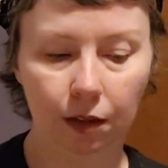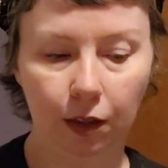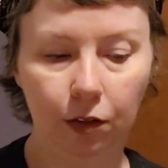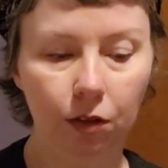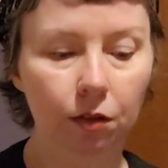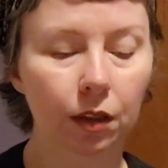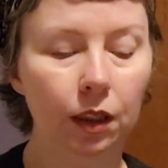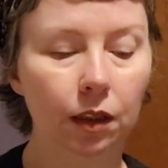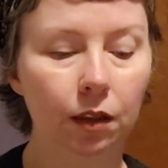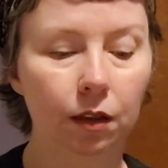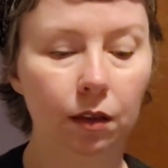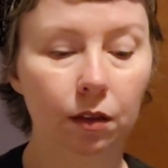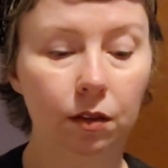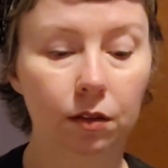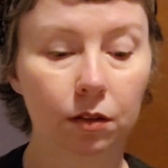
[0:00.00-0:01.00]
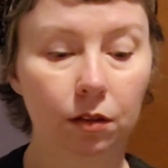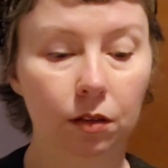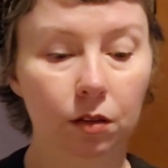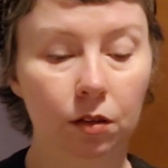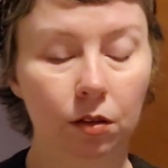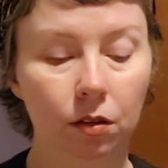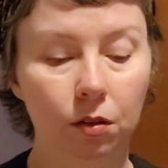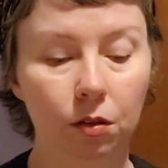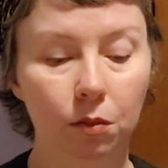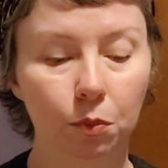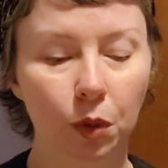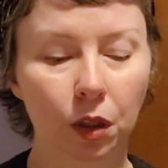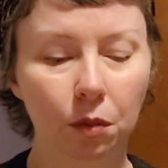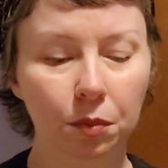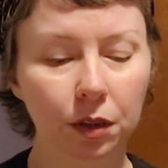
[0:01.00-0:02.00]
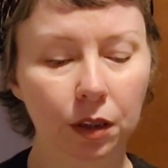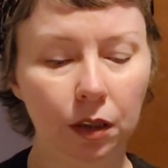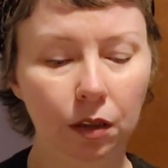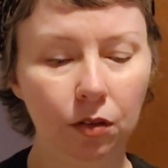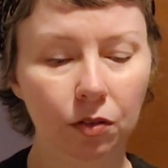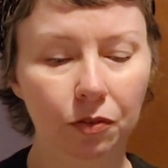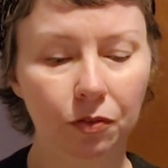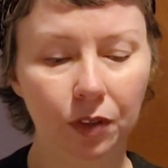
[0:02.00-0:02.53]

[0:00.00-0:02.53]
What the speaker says: I do think this probably